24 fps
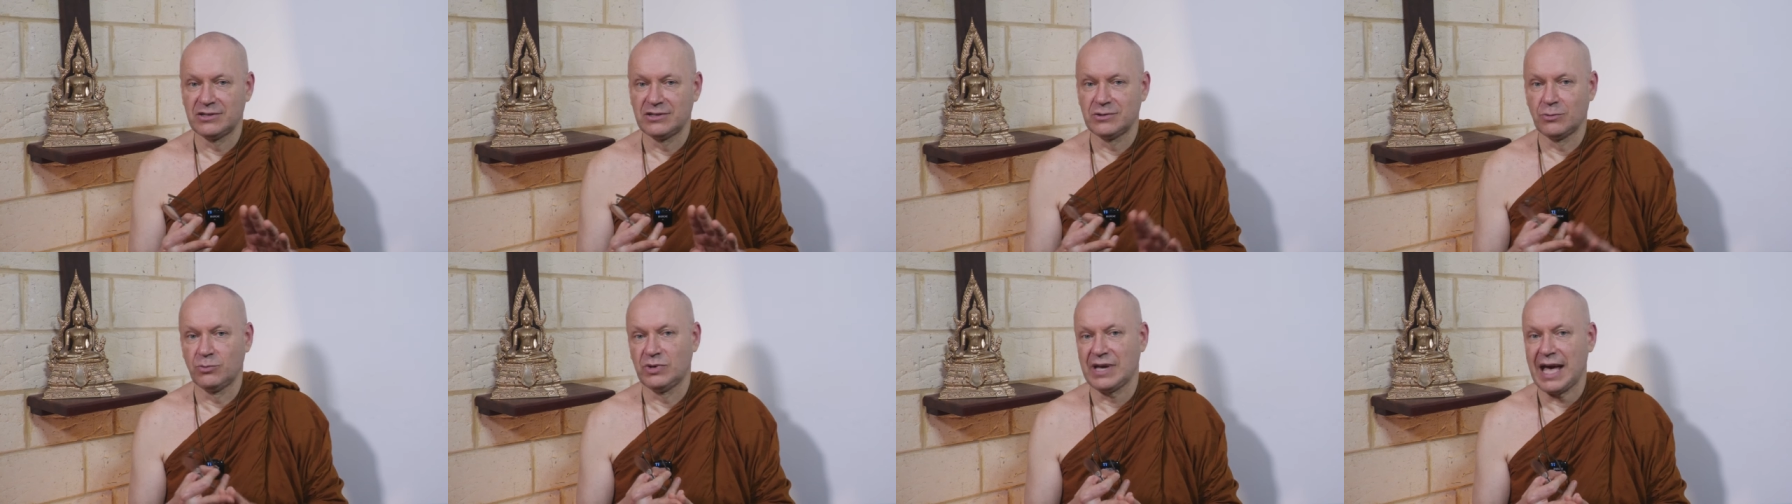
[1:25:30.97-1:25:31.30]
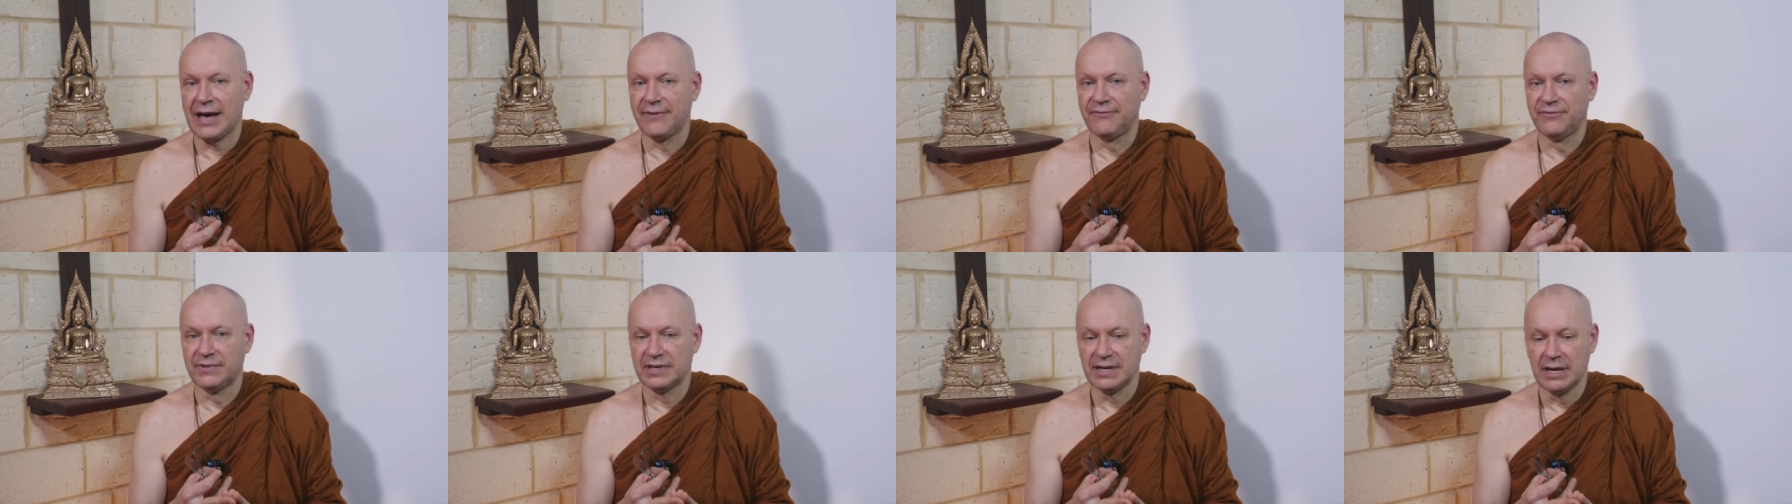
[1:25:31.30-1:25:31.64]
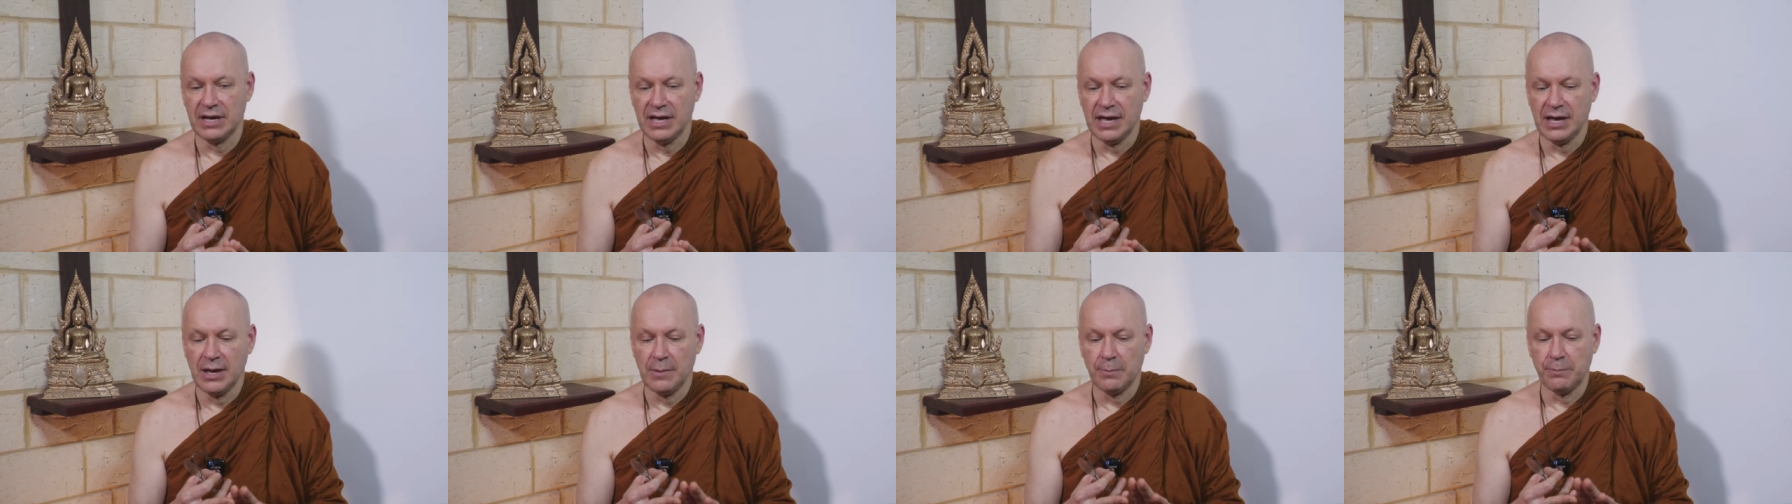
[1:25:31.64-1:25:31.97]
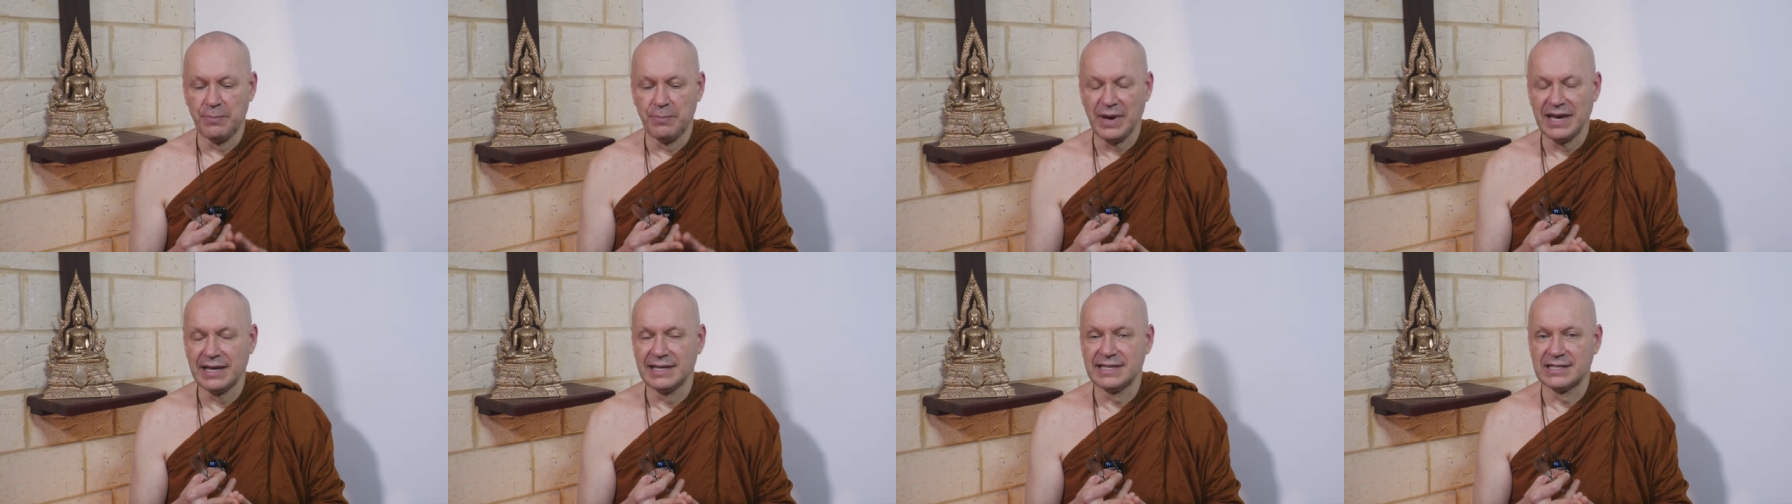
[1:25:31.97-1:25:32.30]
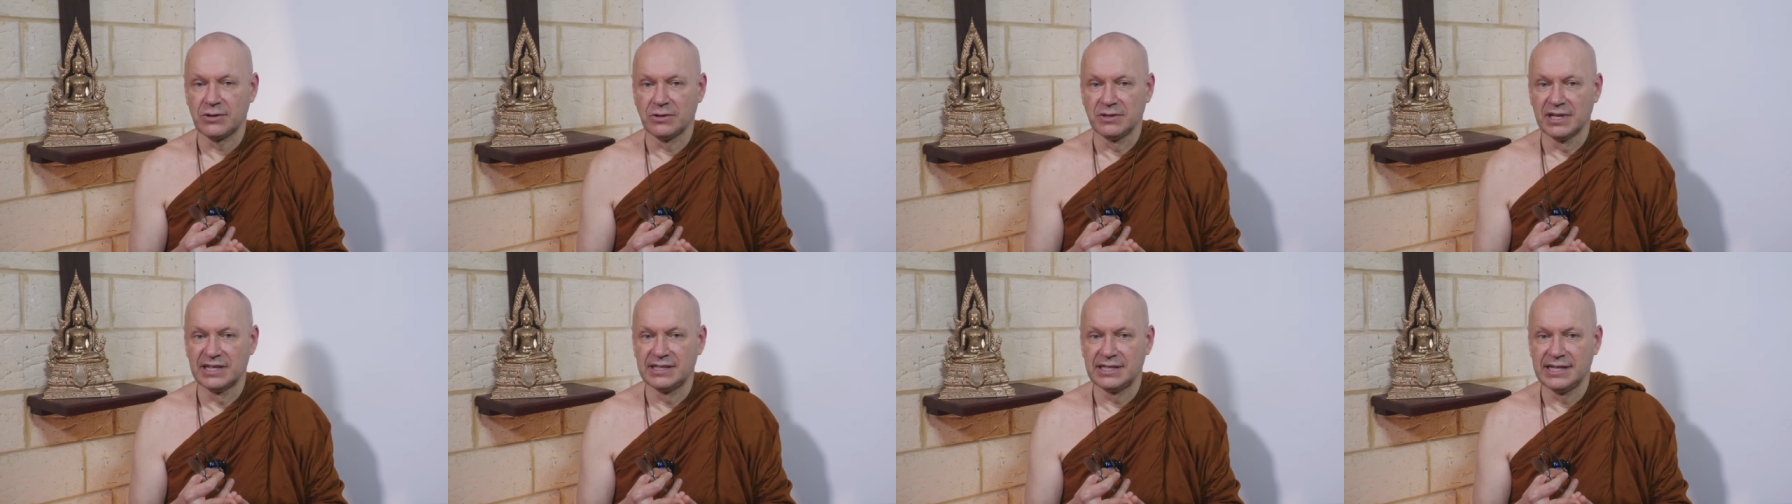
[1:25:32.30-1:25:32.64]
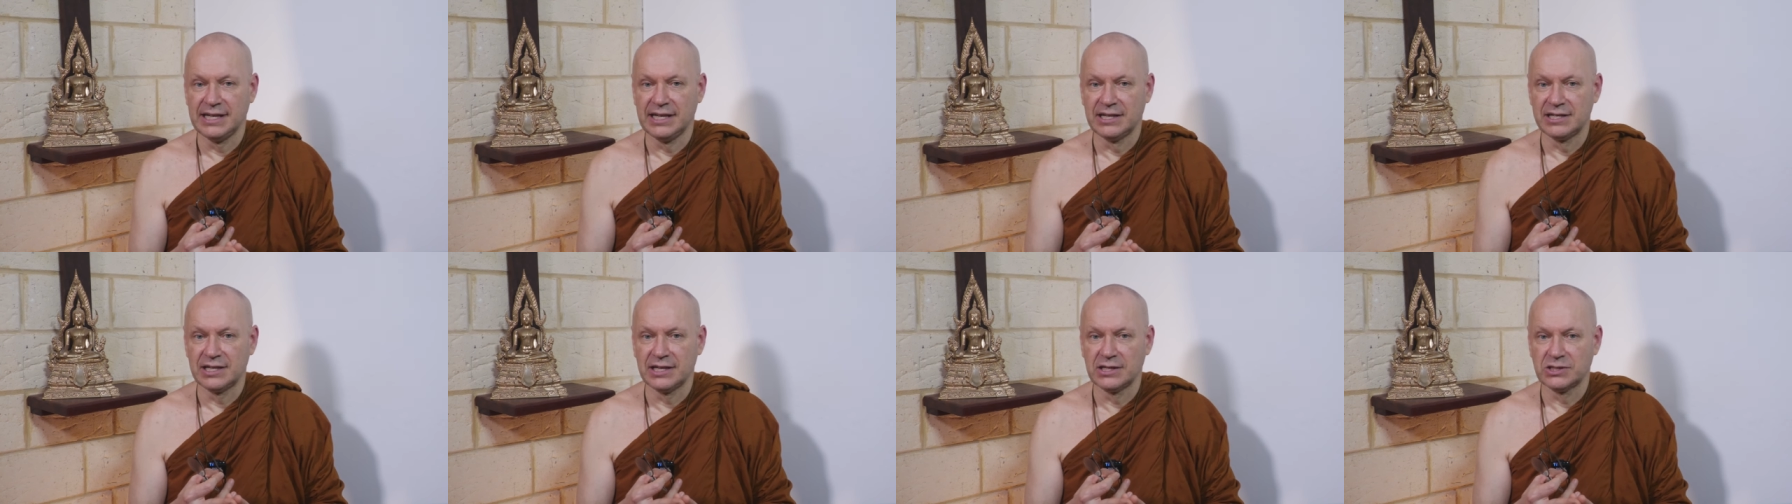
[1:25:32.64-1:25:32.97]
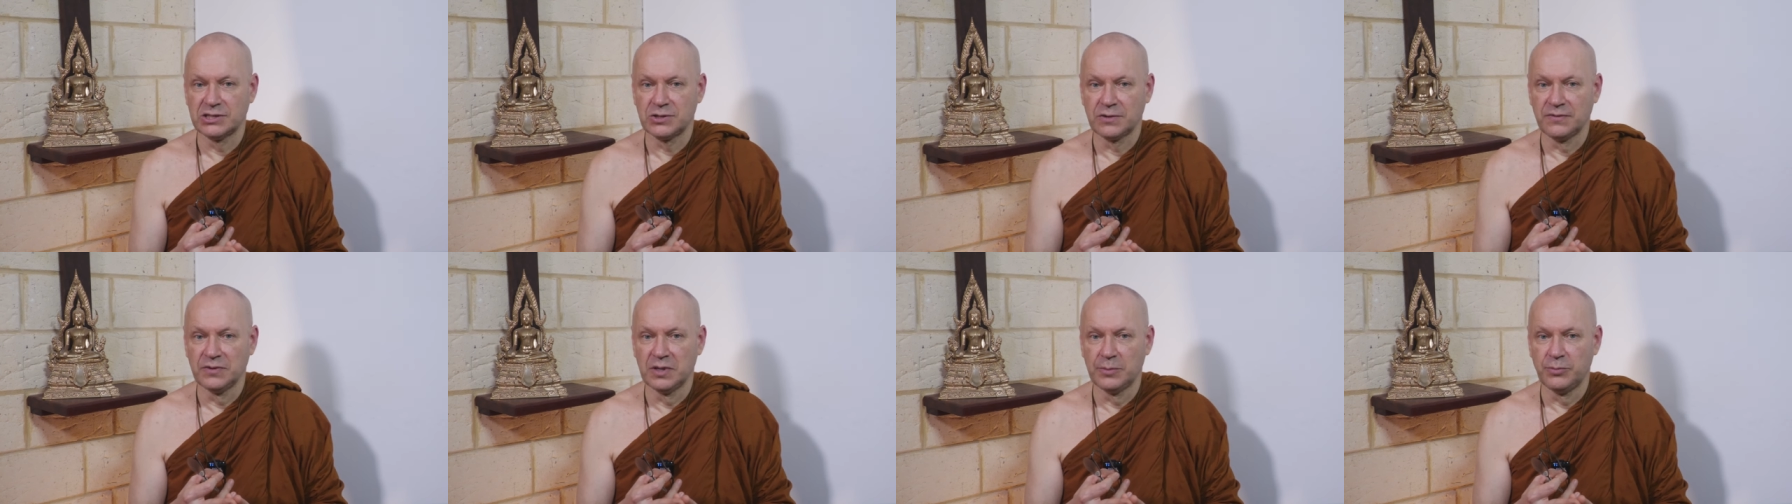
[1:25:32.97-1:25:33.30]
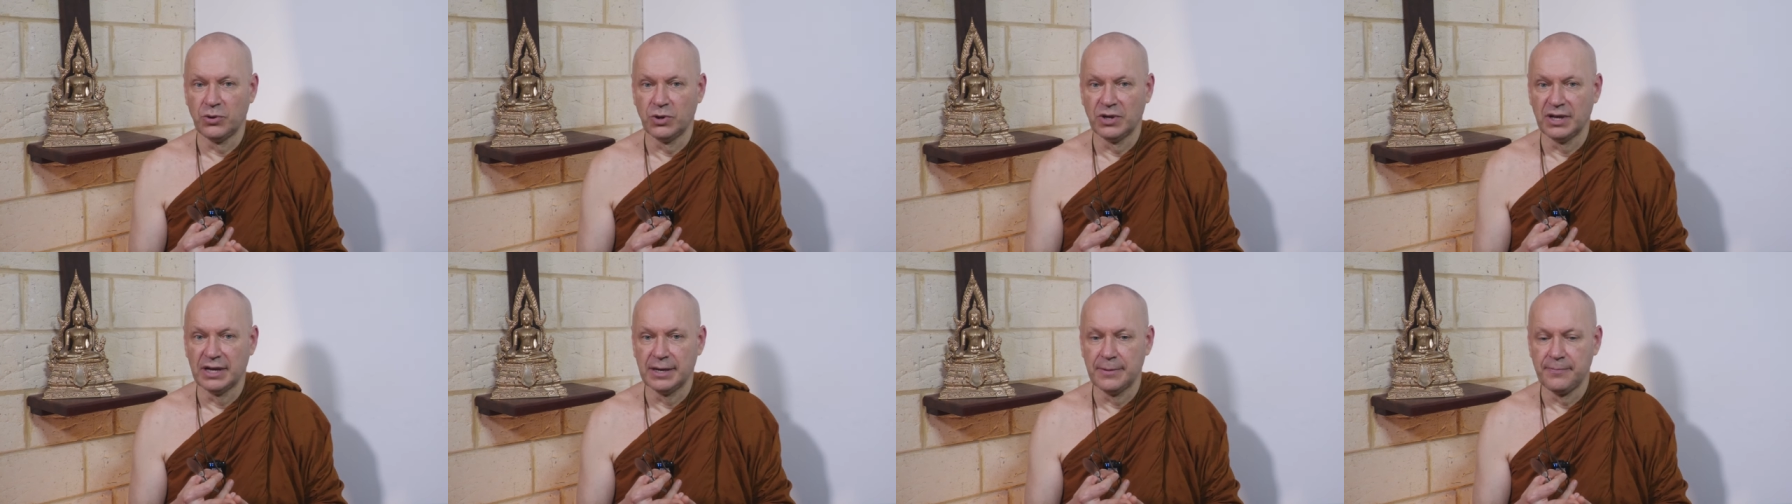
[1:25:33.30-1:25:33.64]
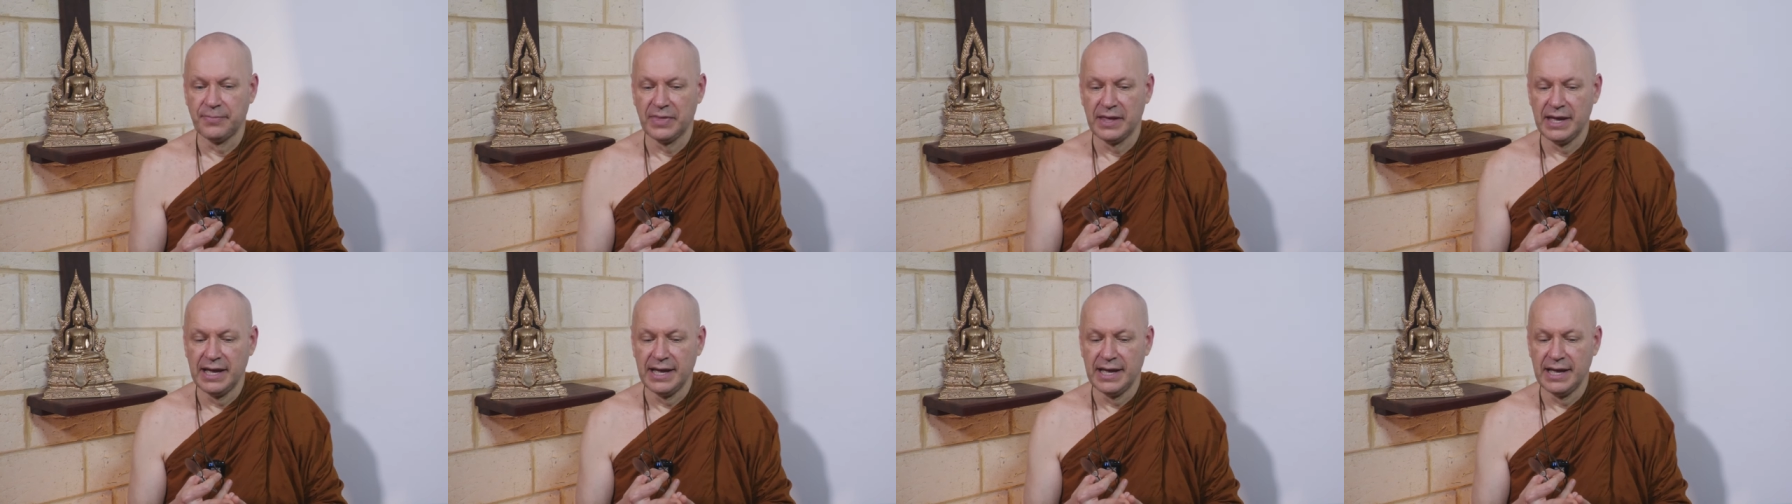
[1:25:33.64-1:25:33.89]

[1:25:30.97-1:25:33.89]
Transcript: So we have the, based on the teachings of the Buddha.